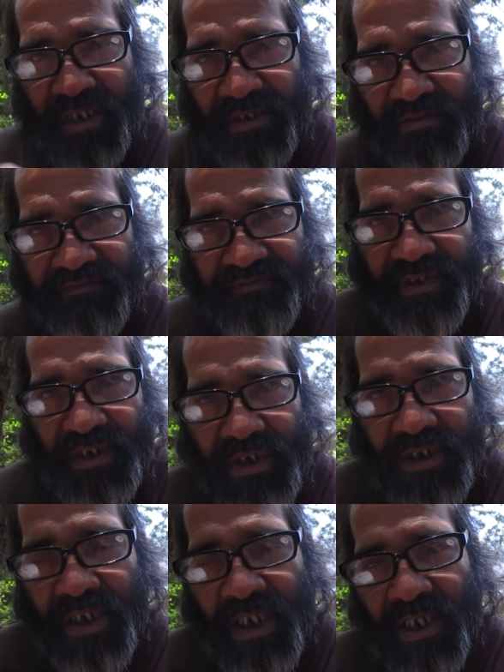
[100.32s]
of
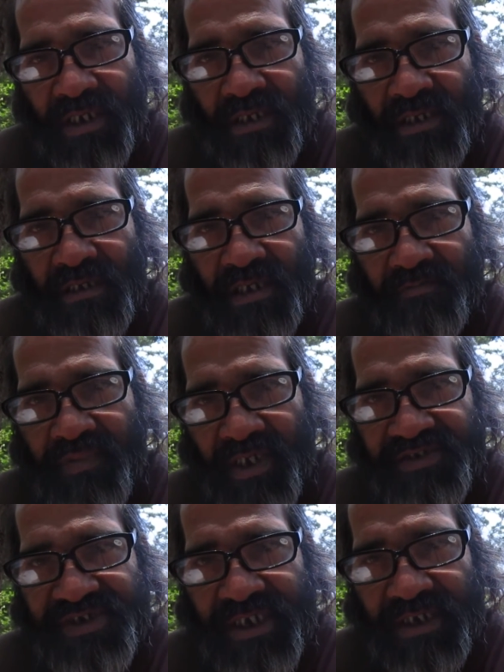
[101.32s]

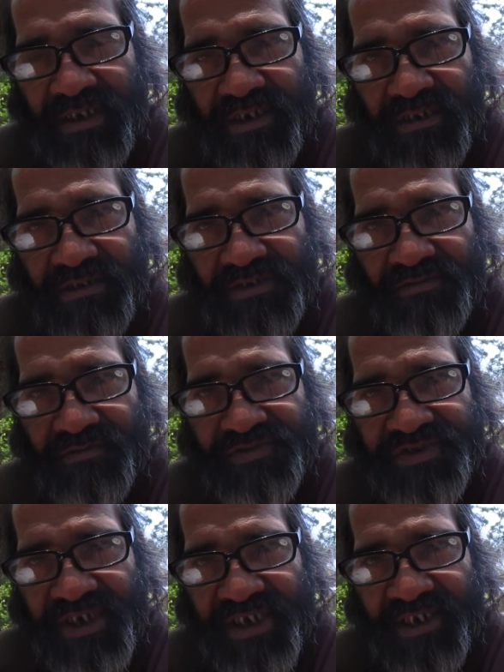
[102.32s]
epoxy, and you
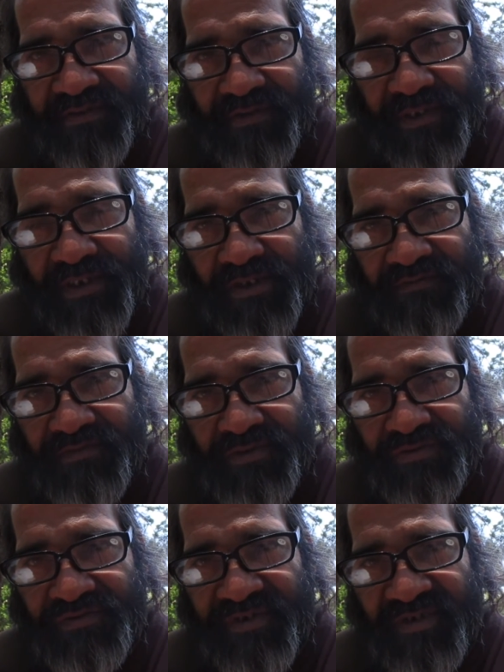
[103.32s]
sit it in there for
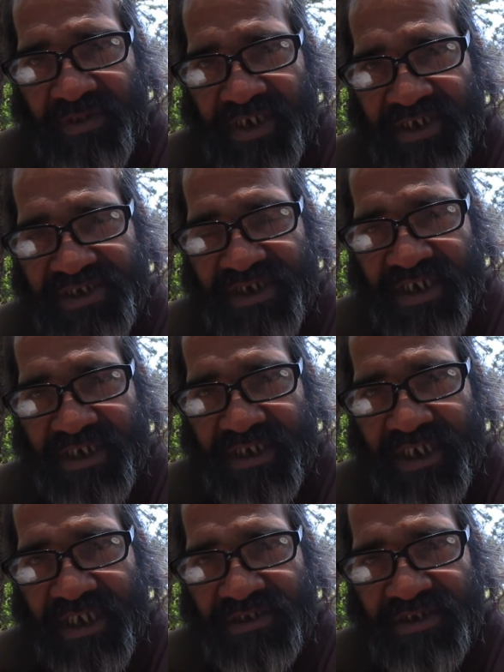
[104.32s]
2-3 minutes, and
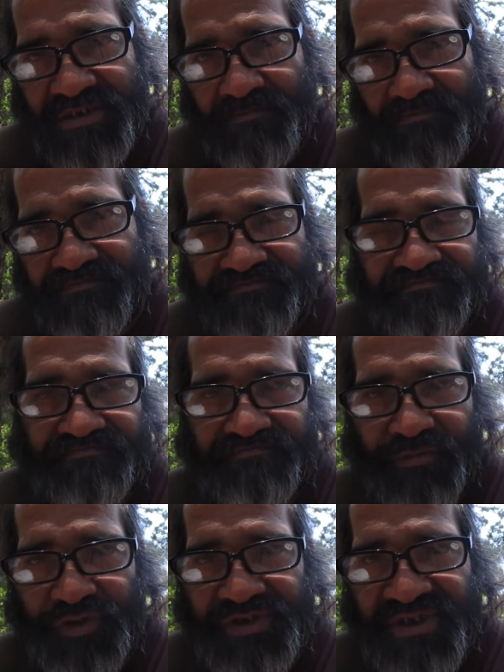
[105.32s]
it just
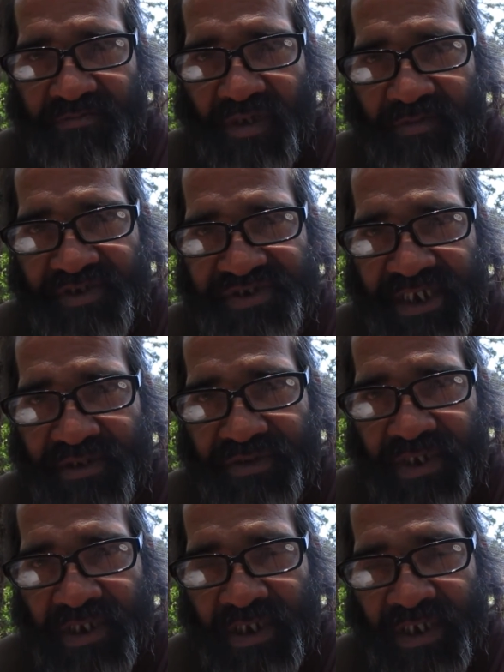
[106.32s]
pushes the bubbles
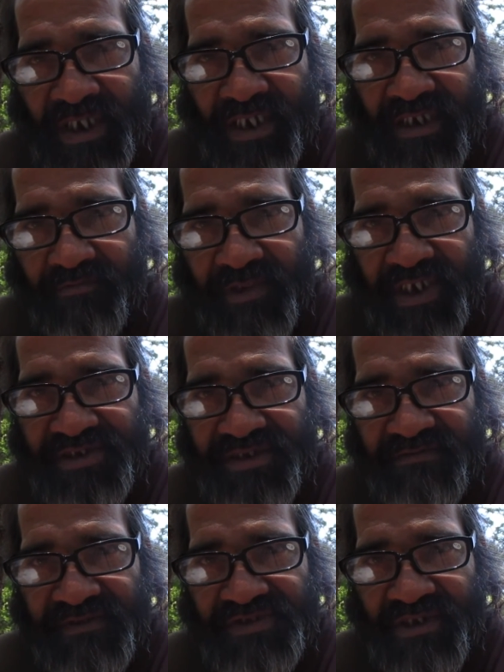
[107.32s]
out and makes
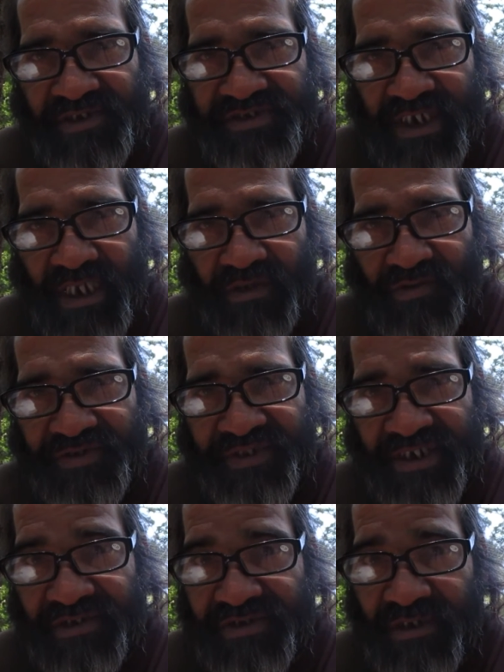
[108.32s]
the viscosity low, and
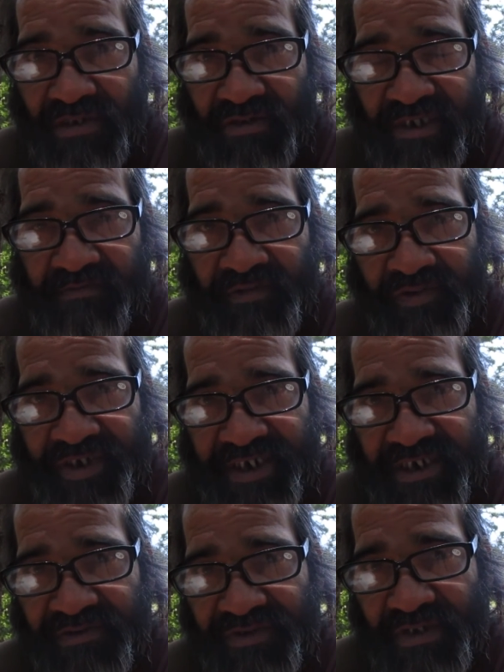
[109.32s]
then you slowly pour it
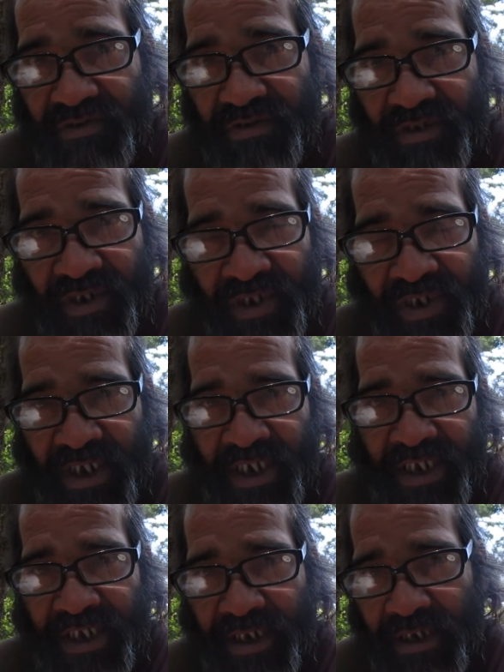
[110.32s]
into the hole,
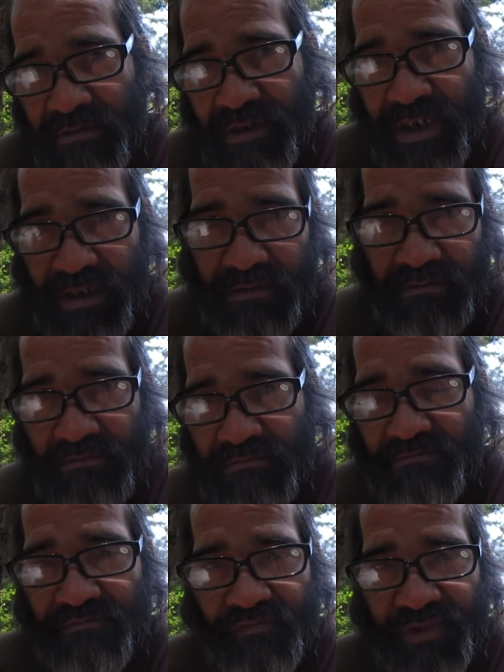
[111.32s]
and then
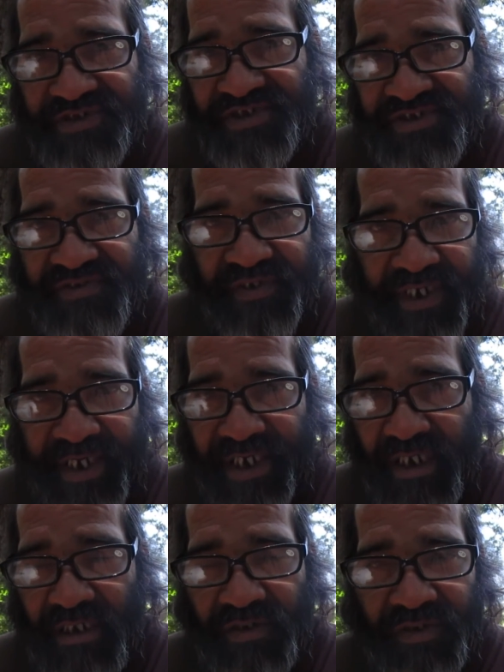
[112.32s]
once it's dry
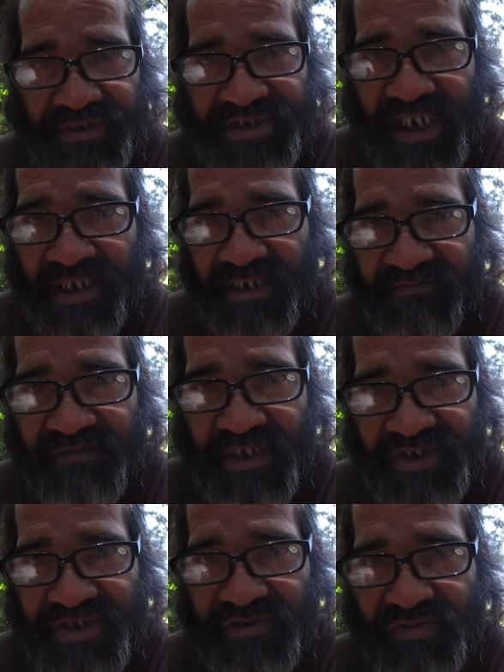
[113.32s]
you can sand it,
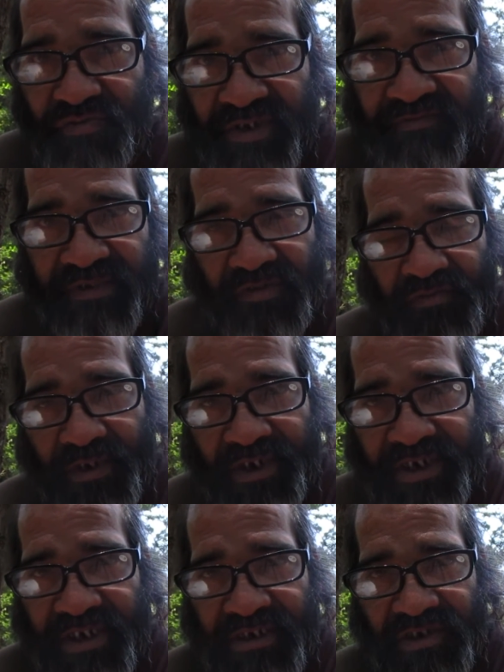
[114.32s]
finish it, do whatever you
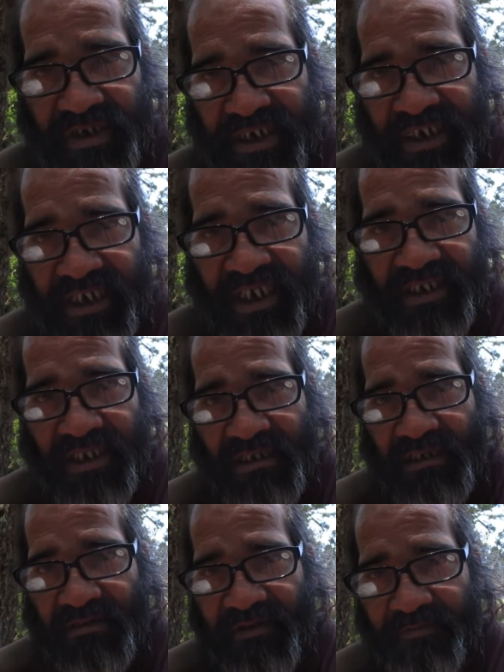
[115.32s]
want, and you can get any
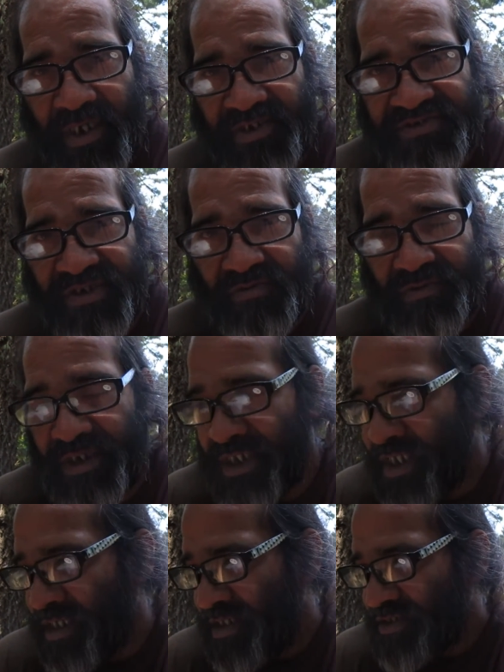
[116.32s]
color epoxy you want.
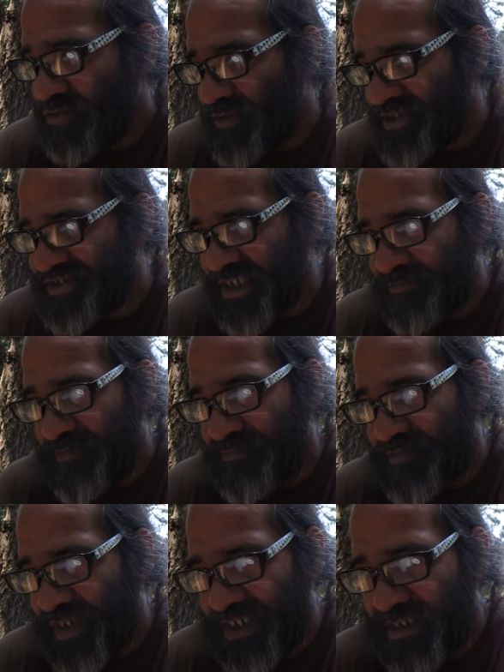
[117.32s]
So we'll see.
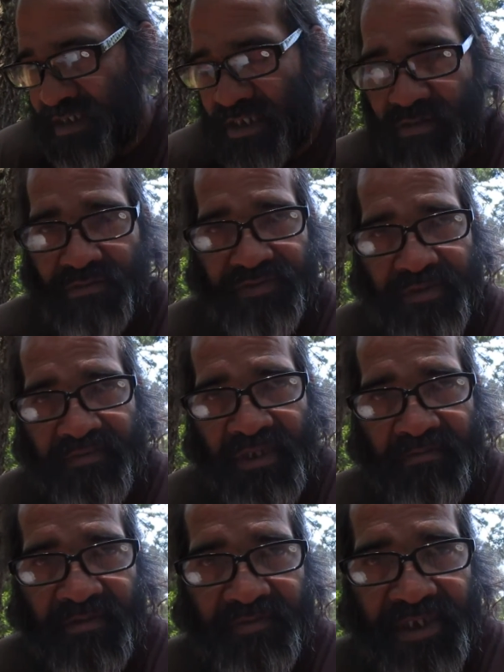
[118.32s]
Right now the
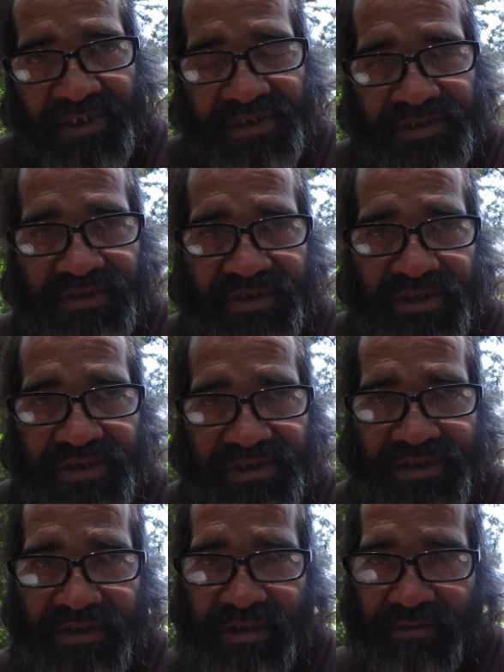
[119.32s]
problem is just
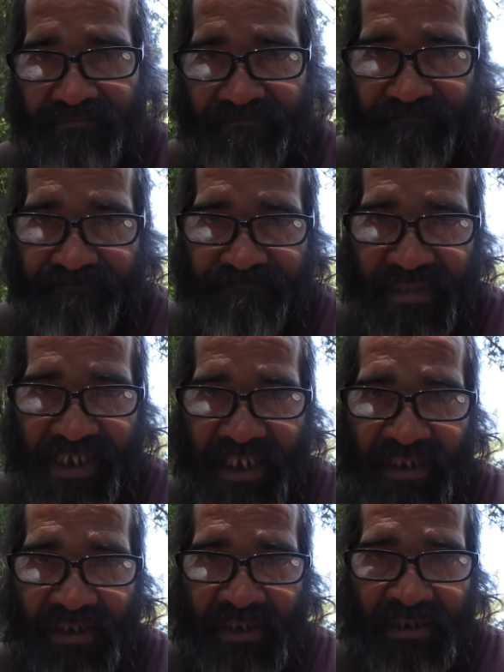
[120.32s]

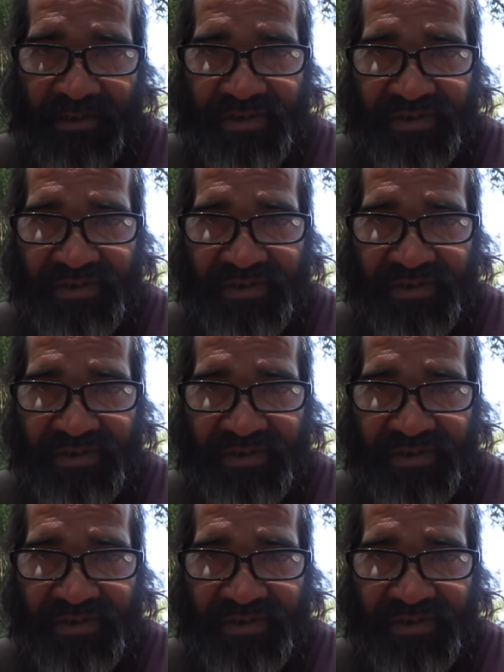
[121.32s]
making the cuts